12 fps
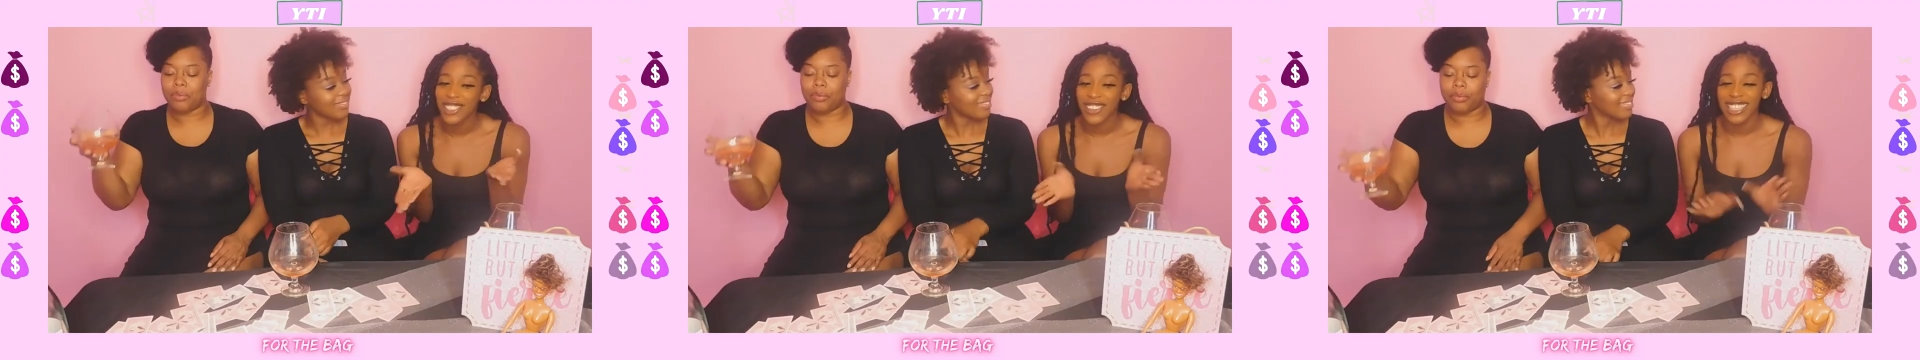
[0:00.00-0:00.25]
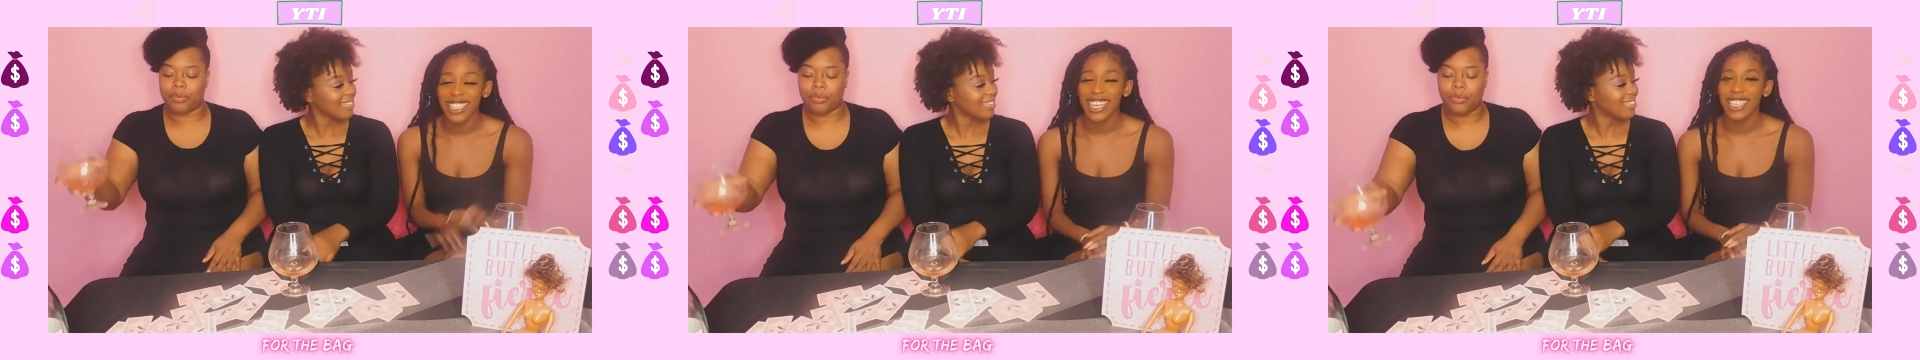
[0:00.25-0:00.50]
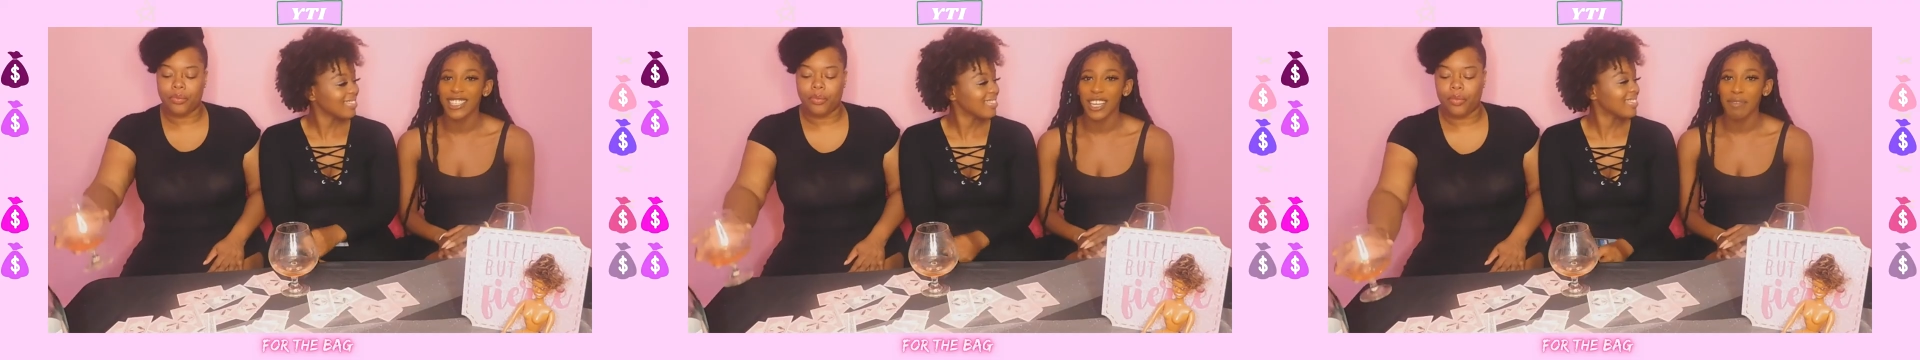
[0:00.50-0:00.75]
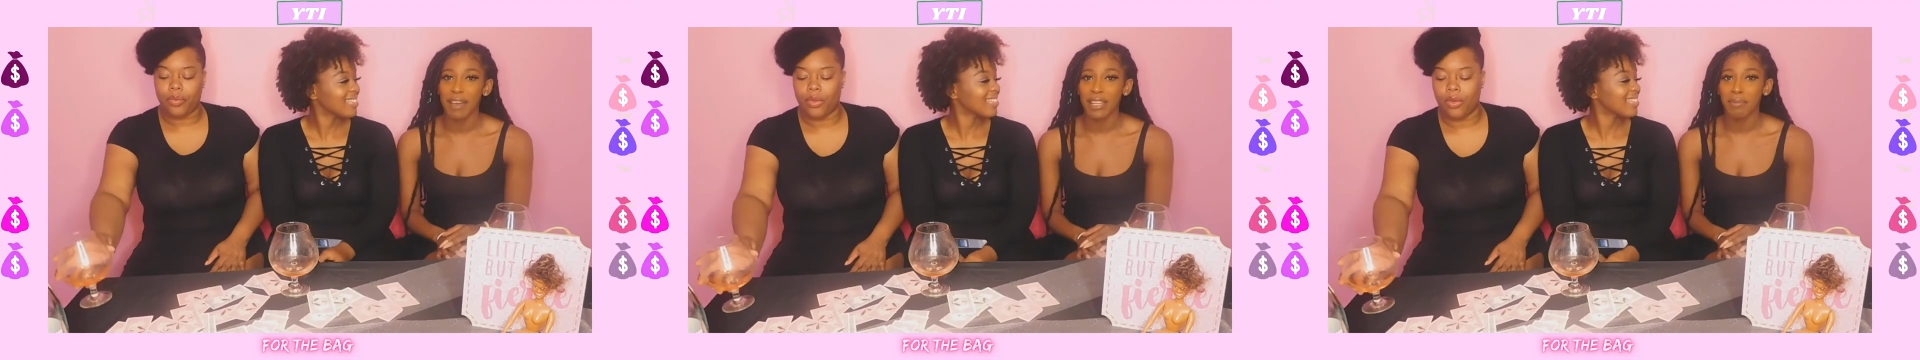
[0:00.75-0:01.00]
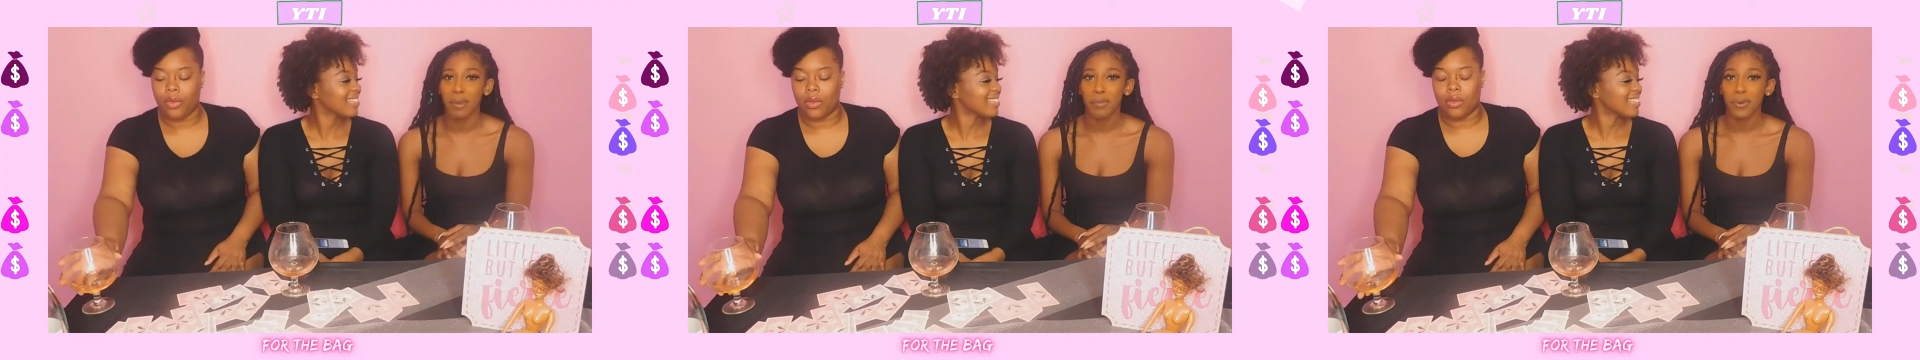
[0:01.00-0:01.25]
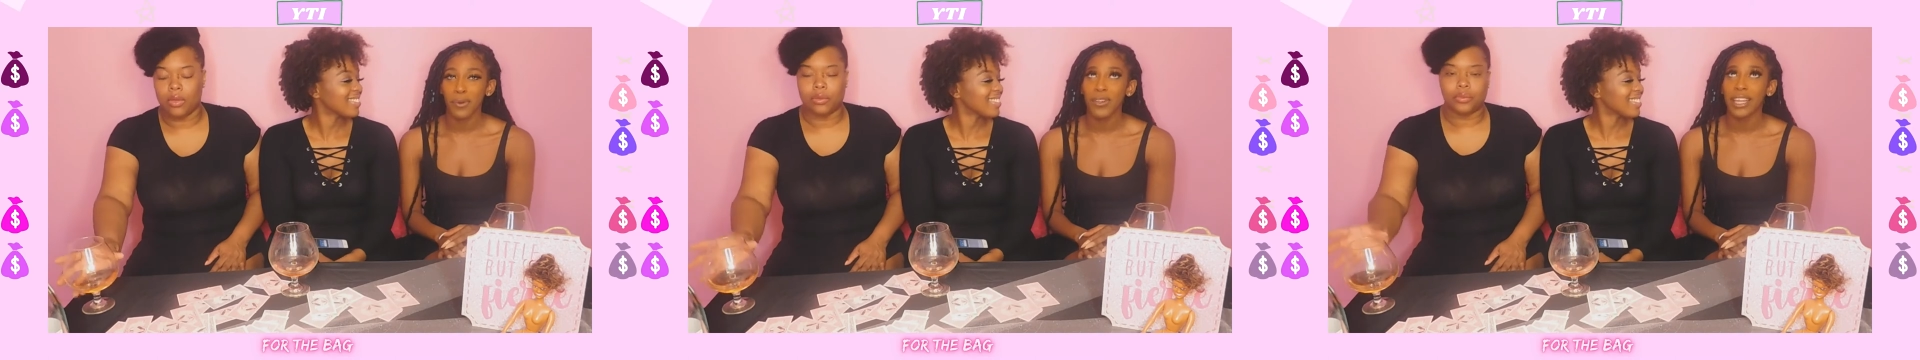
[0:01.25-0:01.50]
Speaker 1: Dre's gonna talk about the
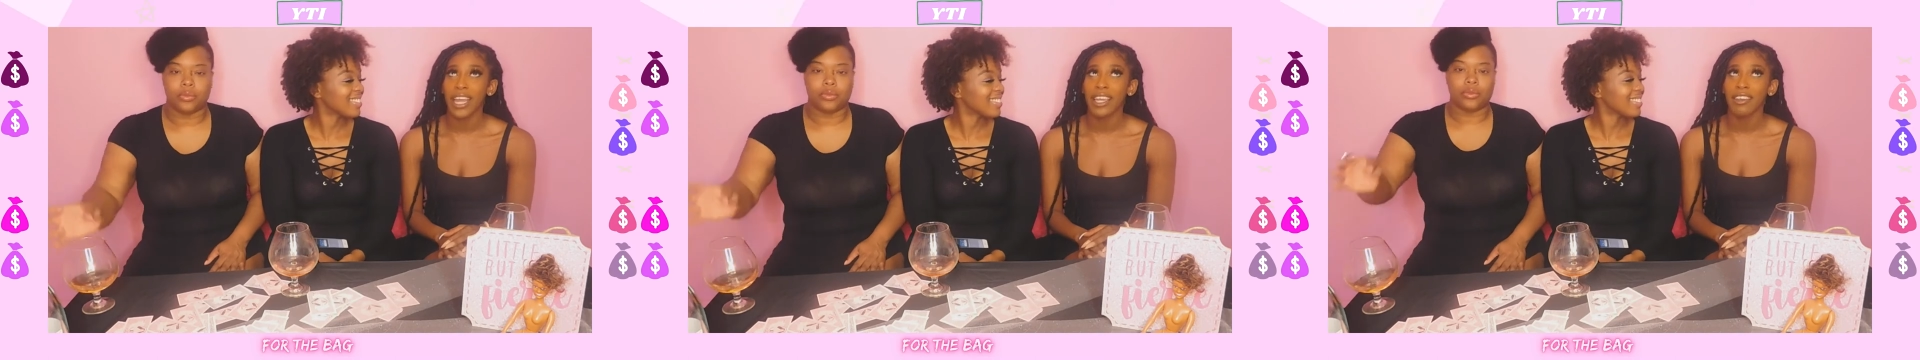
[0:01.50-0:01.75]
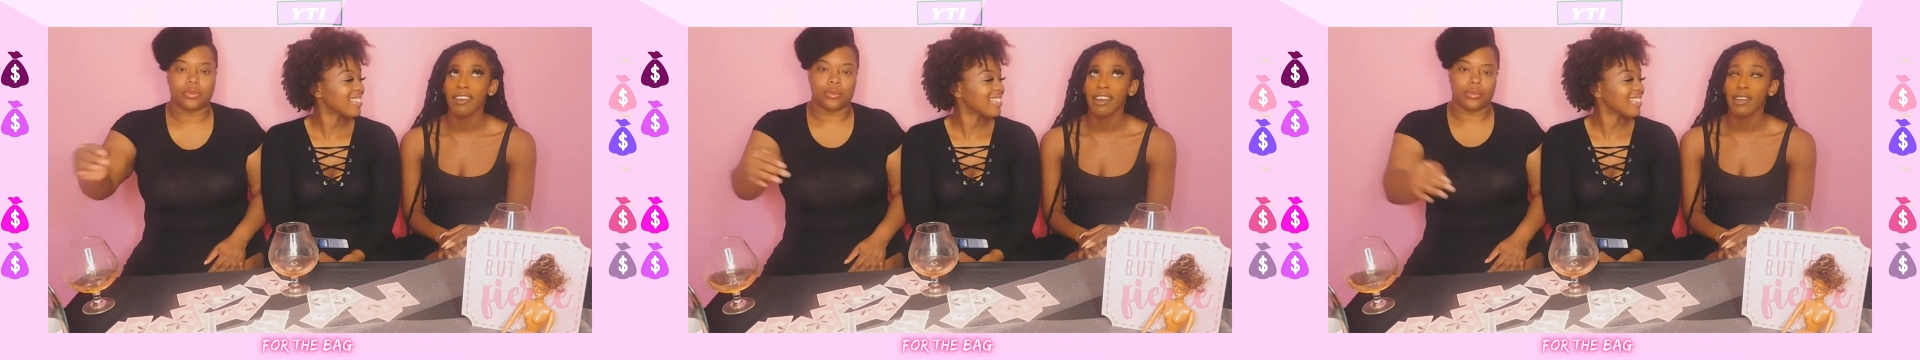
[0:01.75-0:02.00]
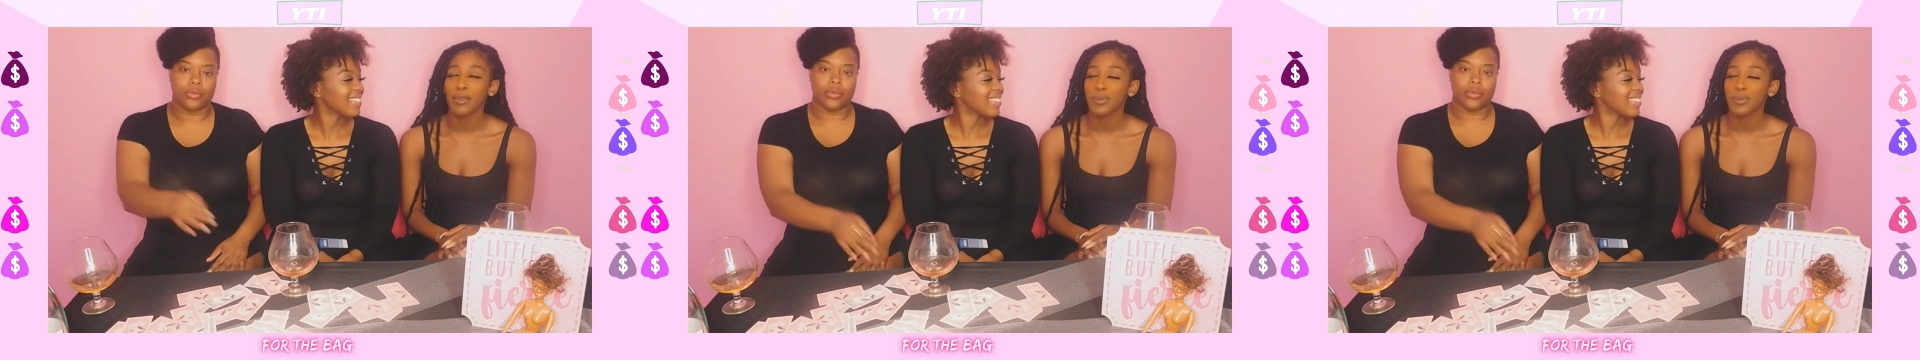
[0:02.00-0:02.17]
people like, you know,